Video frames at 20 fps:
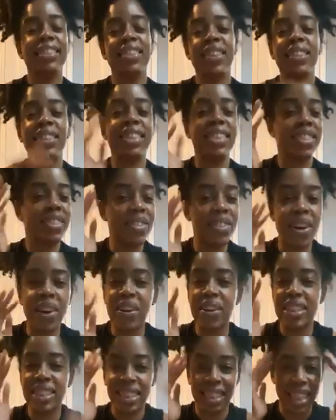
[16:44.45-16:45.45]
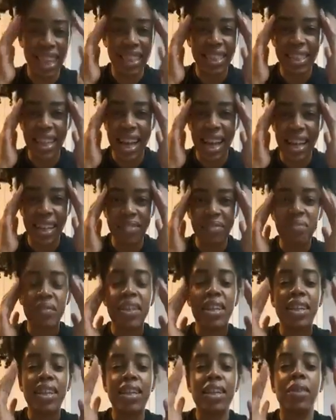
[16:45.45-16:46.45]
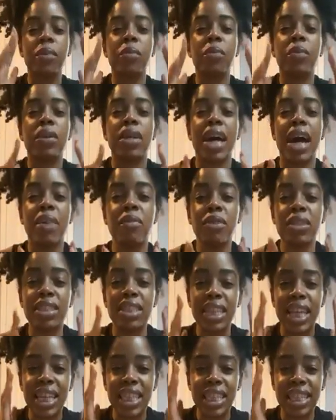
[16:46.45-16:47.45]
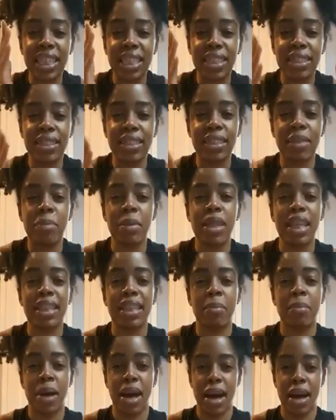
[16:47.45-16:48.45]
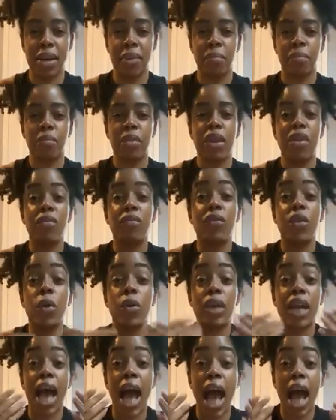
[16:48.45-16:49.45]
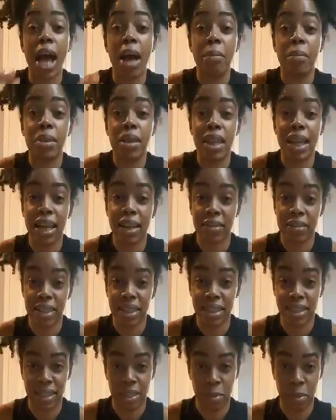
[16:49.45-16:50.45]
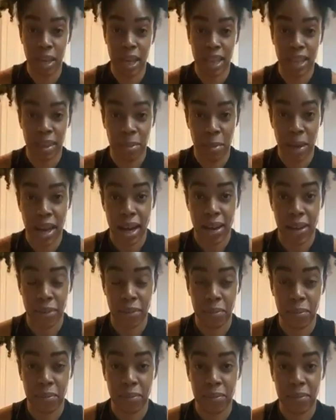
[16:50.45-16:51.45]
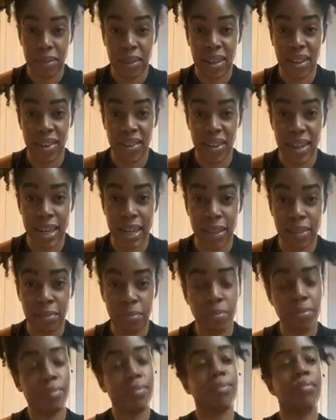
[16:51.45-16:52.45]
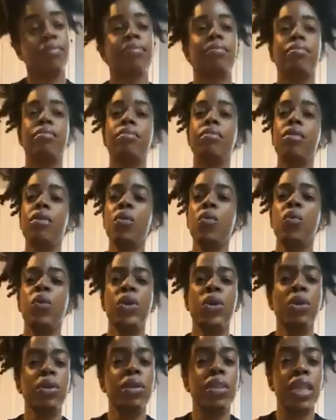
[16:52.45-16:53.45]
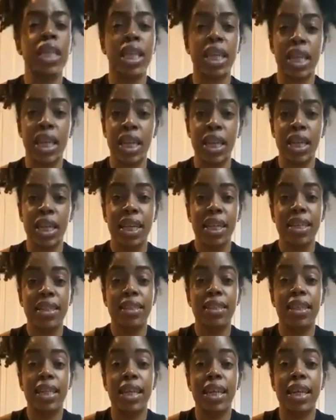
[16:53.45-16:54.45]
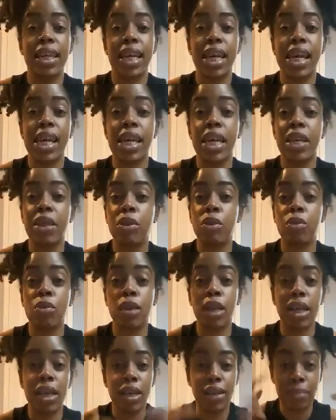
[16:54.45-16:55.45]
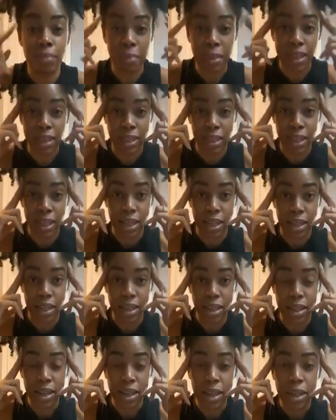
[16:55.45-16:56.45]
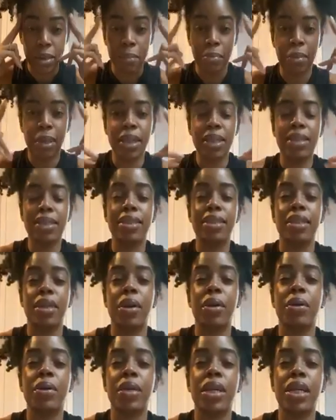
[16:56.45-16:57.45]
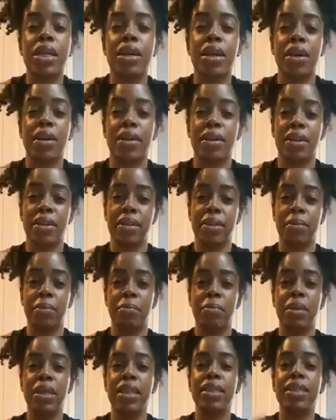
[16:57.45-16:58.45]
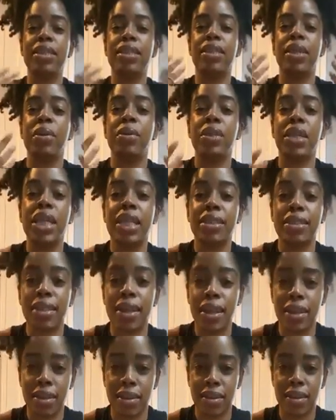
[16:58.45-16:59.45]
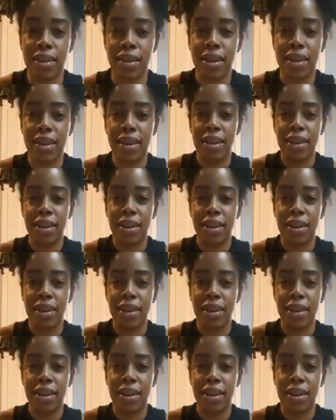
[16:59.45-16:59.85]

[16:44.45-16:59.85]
So just that. Conversation stimulate the mind. Vocabulary stimulate the mind. Okay? When you're digging, dig in and through love mentally. Be discerning her. Be discerning each other.